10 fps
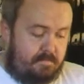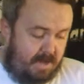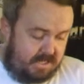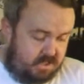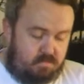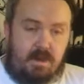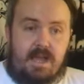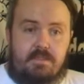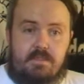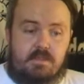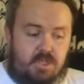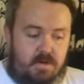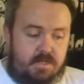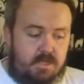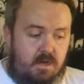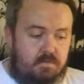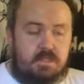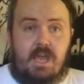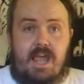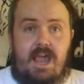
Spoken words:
based around Jerry's notes.